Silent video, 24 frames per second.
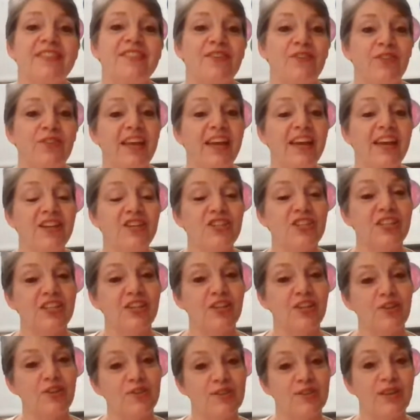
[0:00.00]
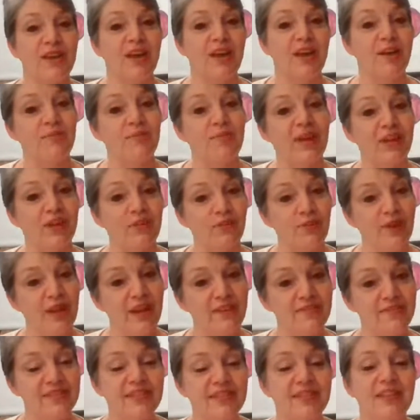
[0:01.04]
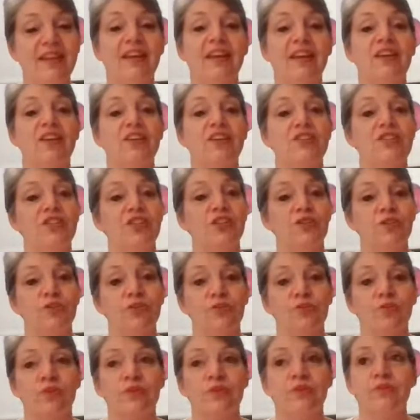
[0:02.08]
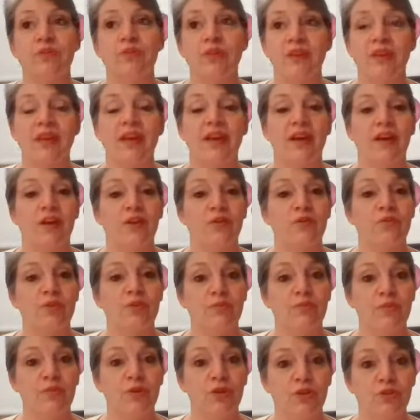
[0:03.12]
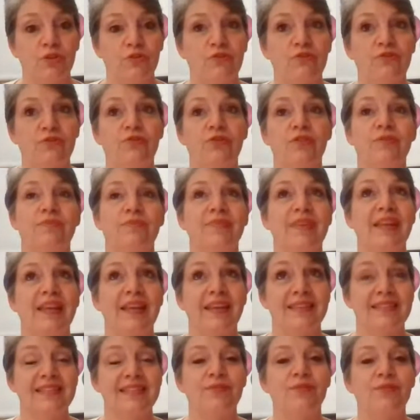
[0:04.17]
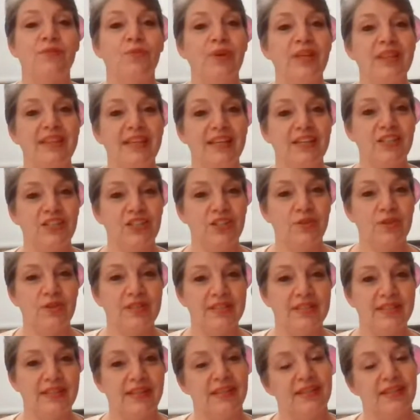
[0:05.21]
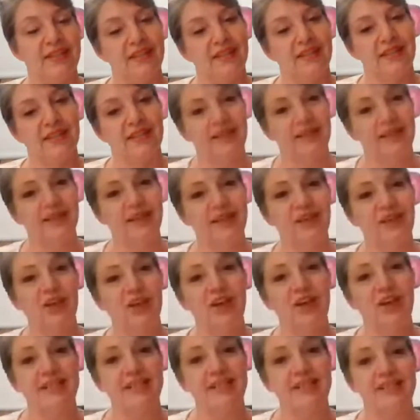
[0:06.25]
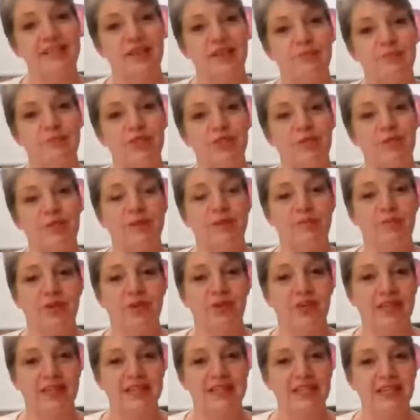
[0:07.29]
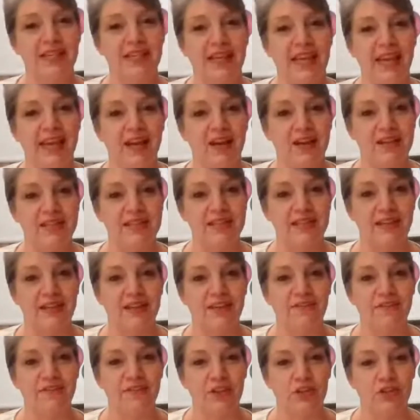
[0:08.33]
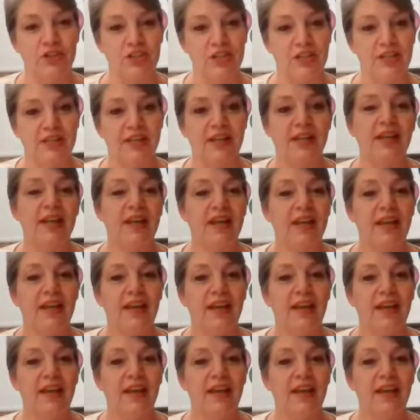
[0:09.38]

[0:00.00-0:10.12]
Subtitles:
So they actually use beta waves to remove. It's what they do is it causes them to be put into chaos and confusion.